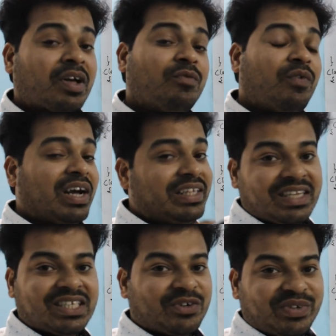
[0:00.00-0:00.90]
Why there
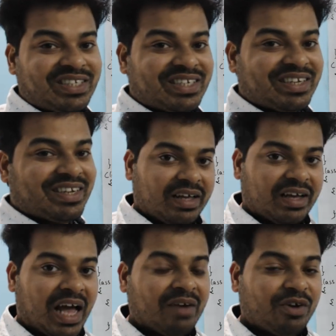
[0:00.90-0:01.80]
is a twist?
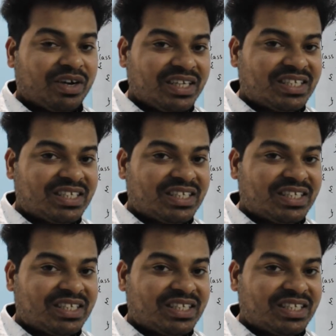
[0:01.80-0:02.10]
I have already